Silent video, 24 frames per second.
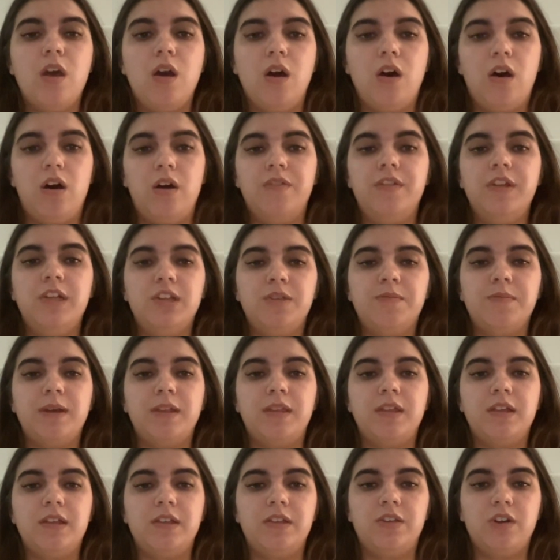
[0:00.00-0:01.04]
All these
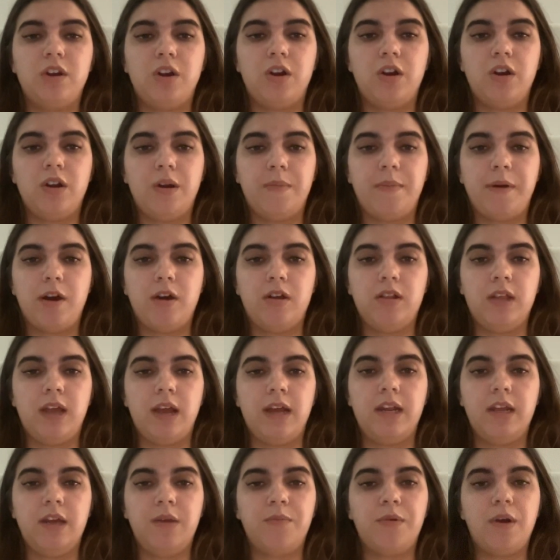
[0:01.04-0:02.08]
methods are about
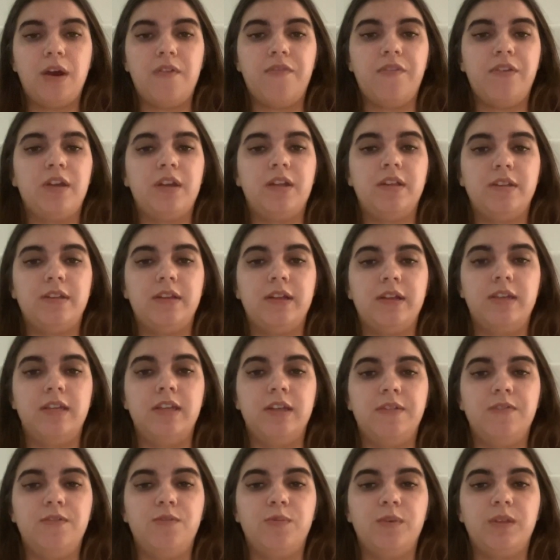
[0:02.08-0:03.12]
aligning private
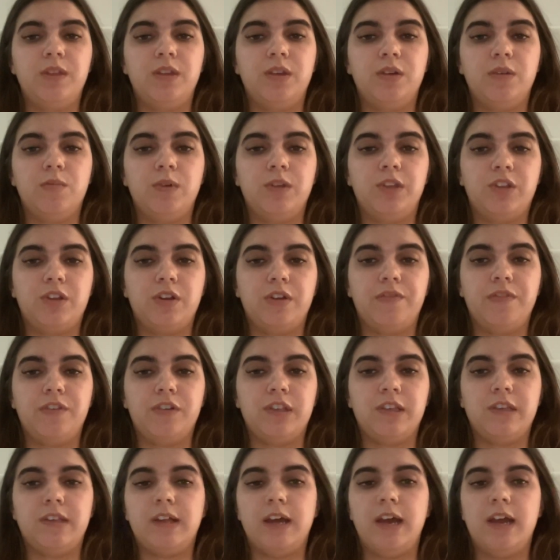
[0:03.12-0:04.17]
incentives with what's good for
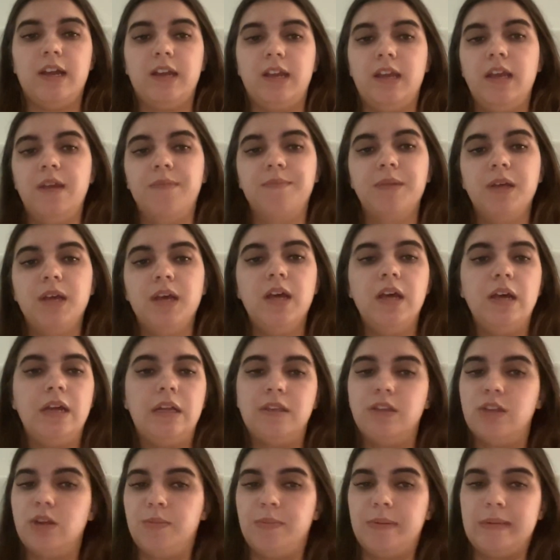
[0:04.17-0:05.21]
society,
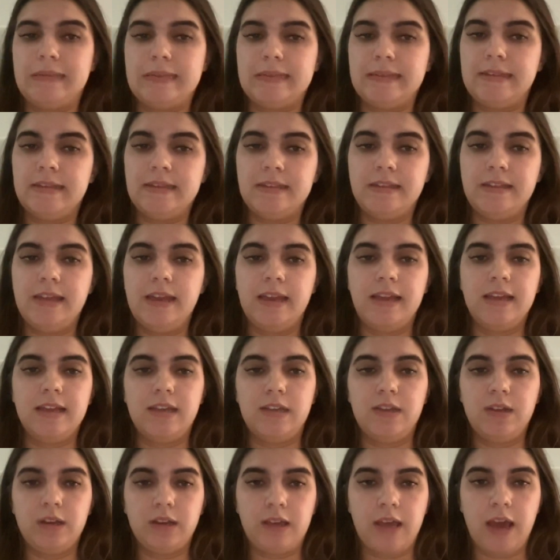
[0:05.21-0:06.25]
so businesses take
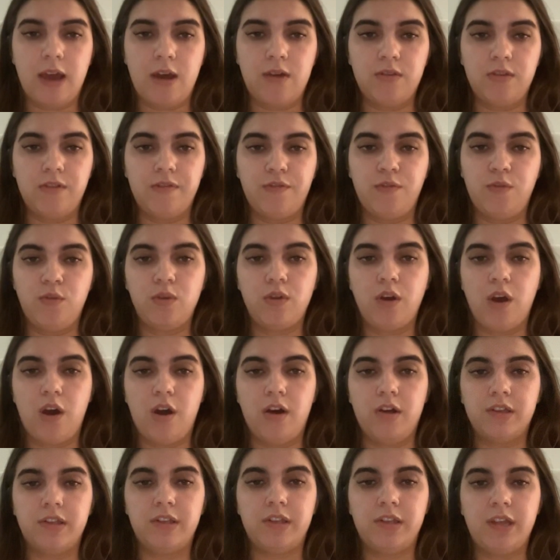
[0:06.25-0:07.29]
into account the full
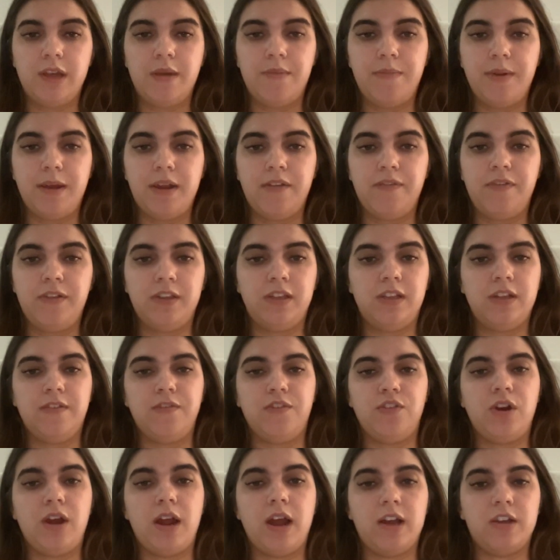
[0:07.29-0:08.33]
cost and benefits of
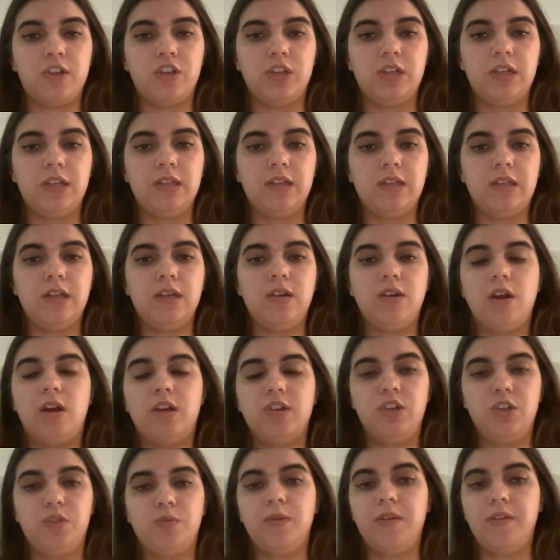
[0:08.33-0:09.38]
their actions, not
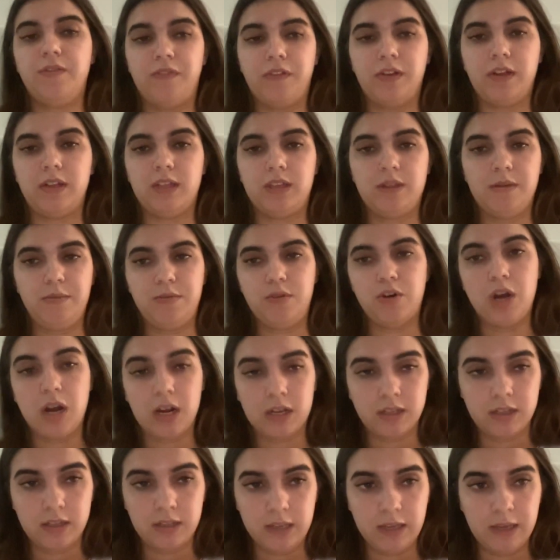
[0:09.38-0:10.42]
just what affects them
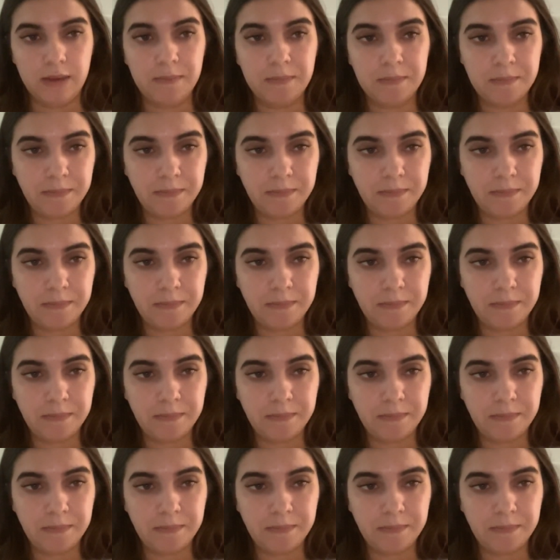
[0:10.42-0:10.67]
directly.